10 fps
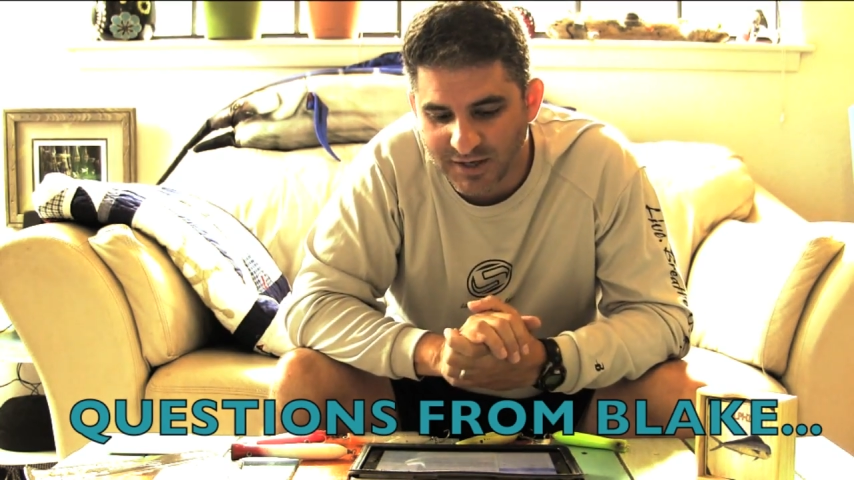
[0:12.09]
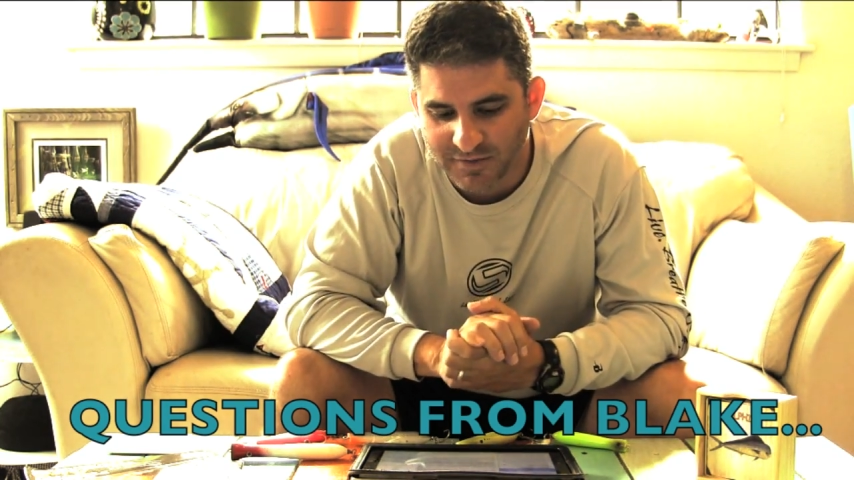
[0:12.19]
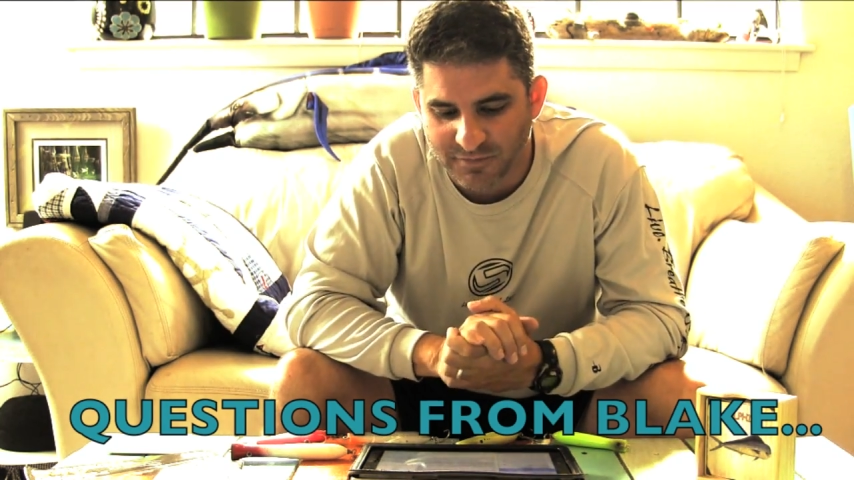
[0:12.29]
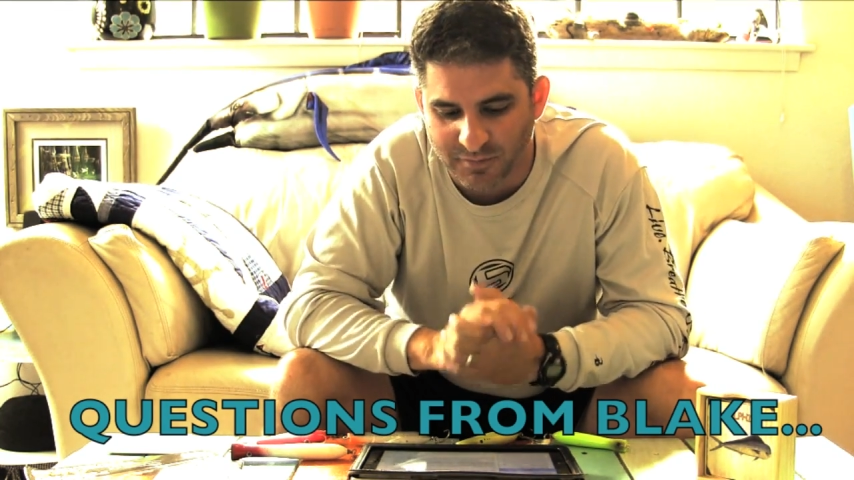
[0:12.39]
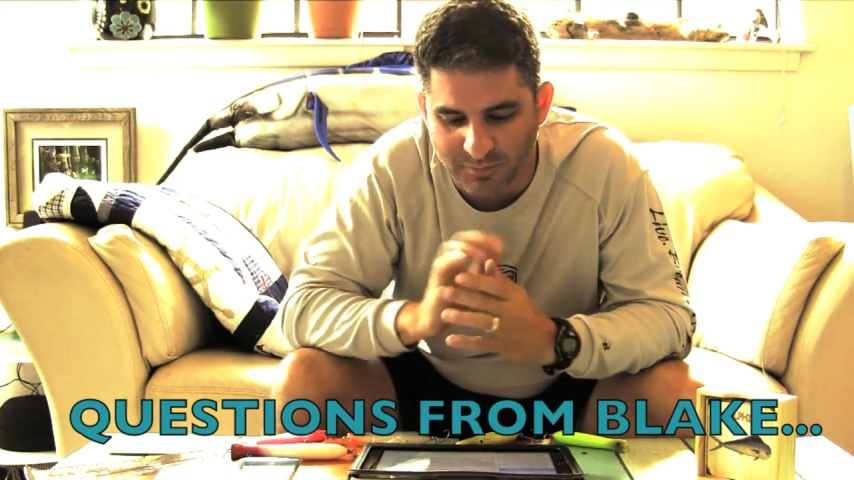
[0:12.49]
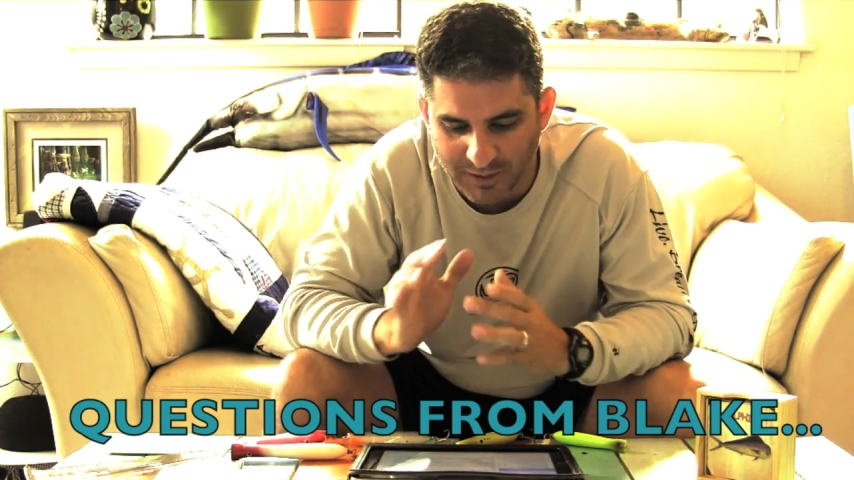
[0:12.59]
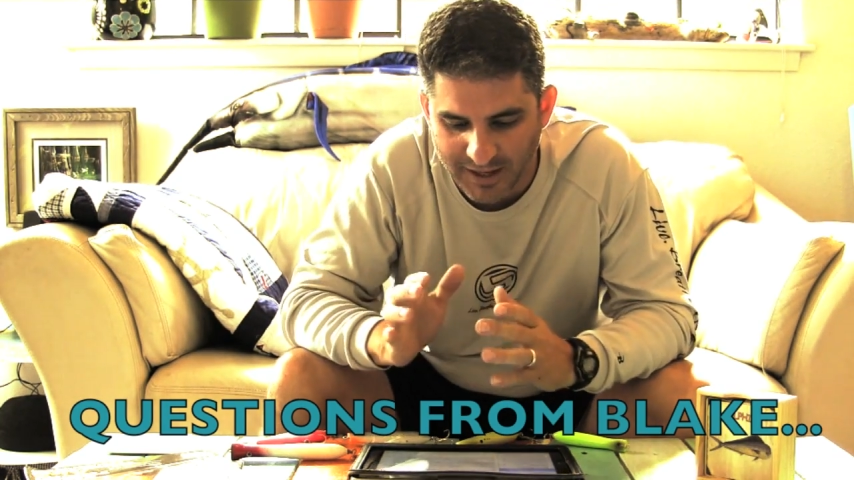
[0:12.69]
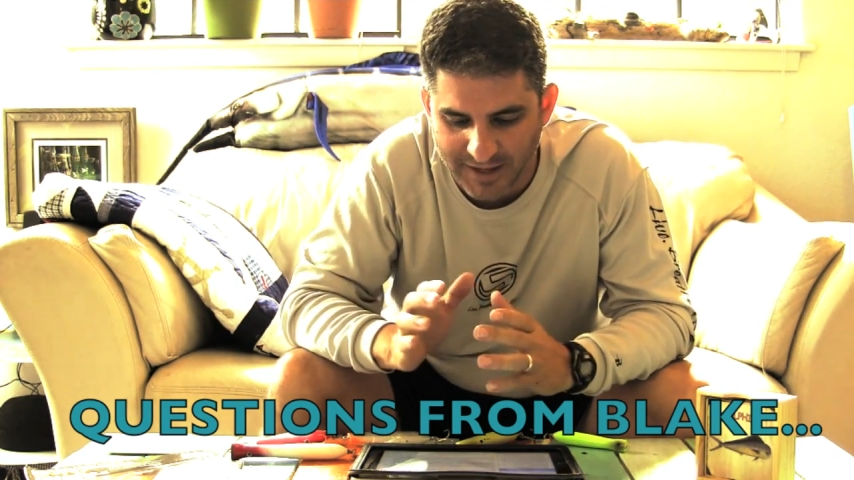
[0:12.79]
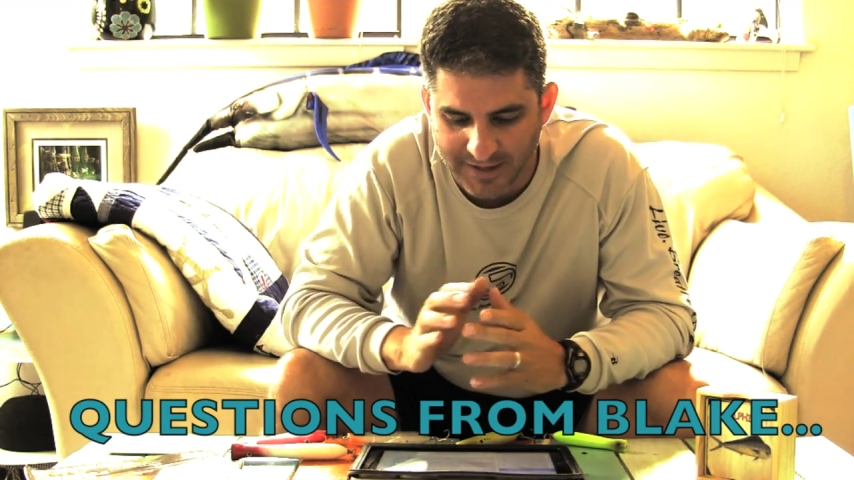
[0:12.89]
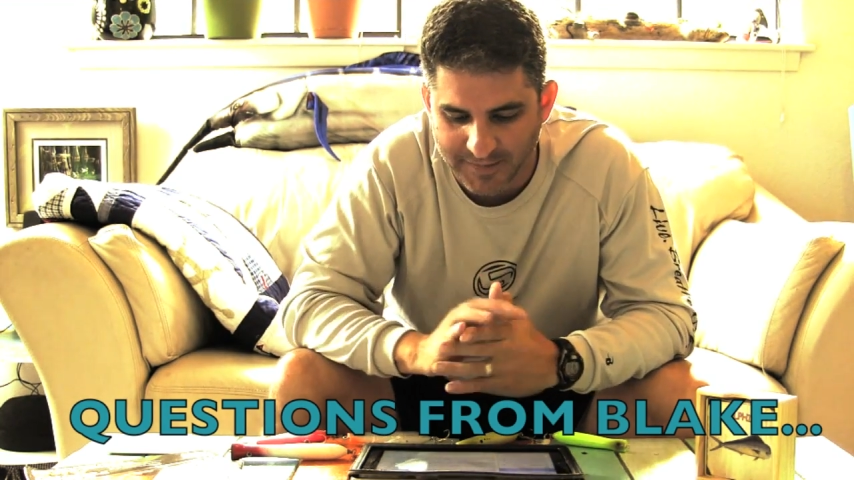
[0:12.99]
in from
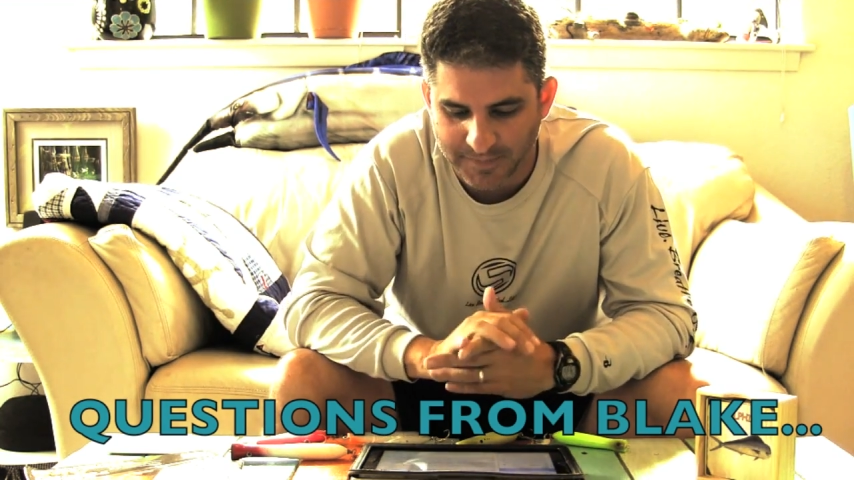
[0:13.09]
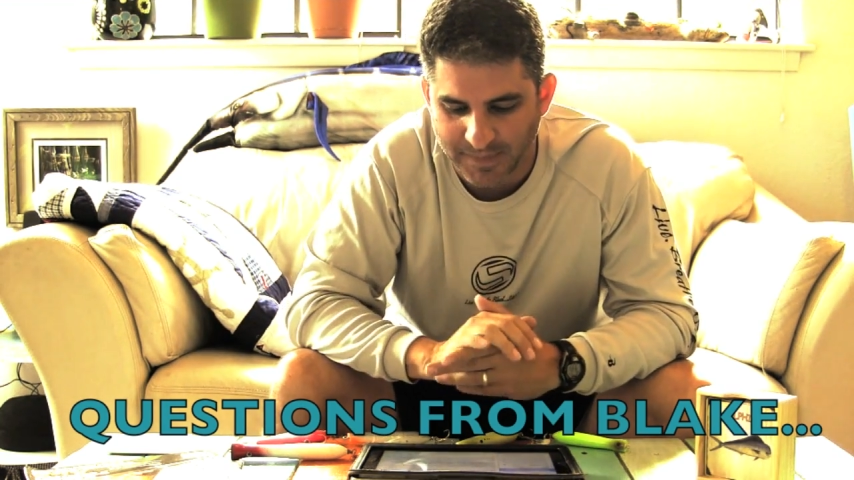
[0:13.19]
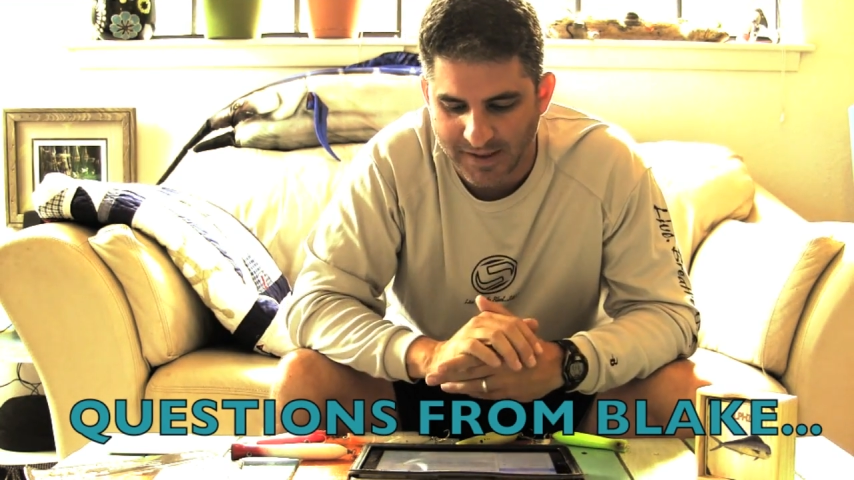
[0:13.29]
Blake.